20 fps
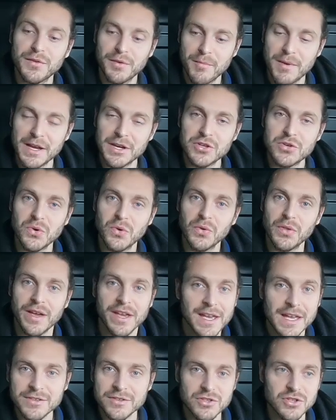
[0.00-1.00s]
to make sure that
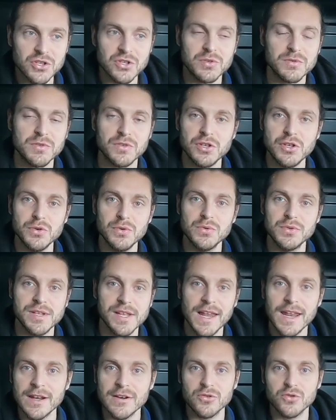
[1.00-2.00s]
he hasn't just used
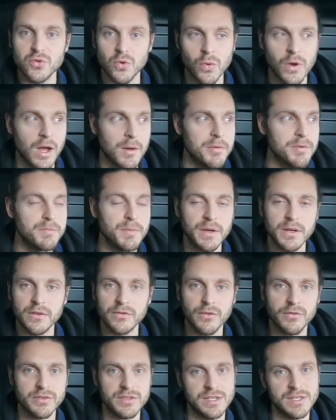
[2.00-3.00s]
the electrical cupboard,
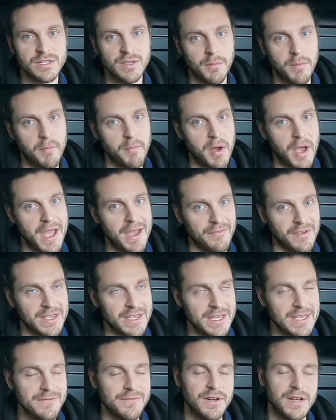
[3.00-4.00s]
because obviously someone might have a
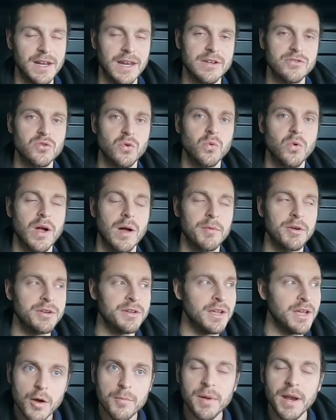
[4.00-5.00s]
key for the electrical
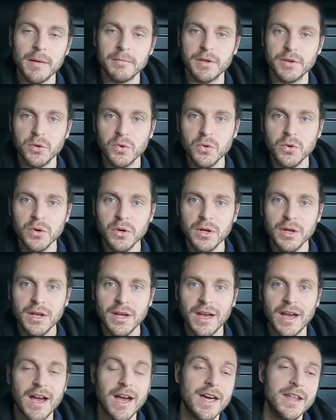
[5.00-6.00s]
cupboard. I open up the door
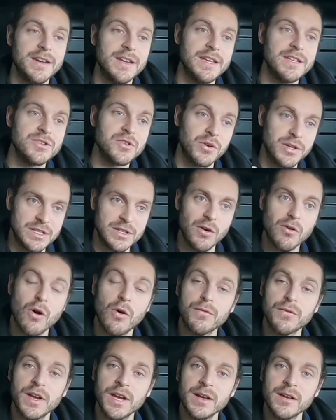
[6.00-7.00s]
and he's got his lock
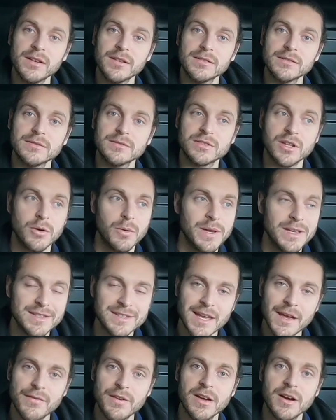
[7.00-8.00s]
off kit. So he's
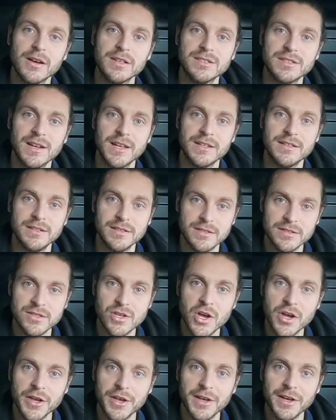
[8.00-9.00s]
safely isolated the
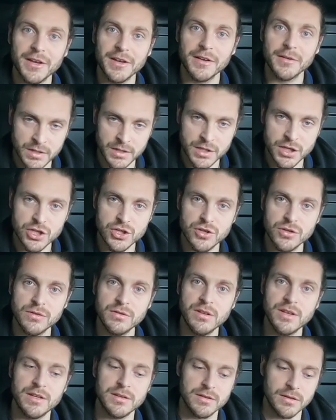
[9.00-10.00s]
circuit. In
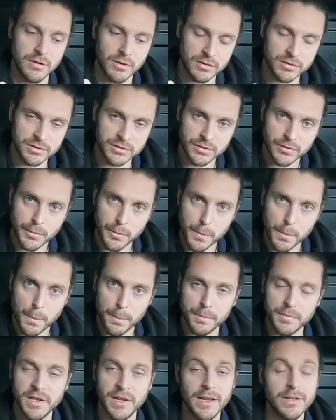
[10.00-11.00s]
addition, he's locked
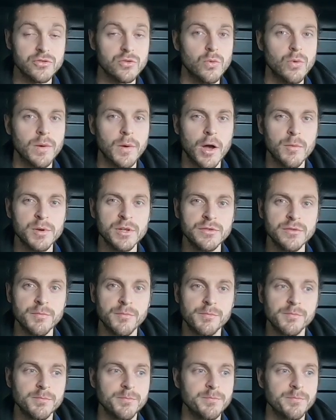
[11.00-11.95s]
the electrical cupboard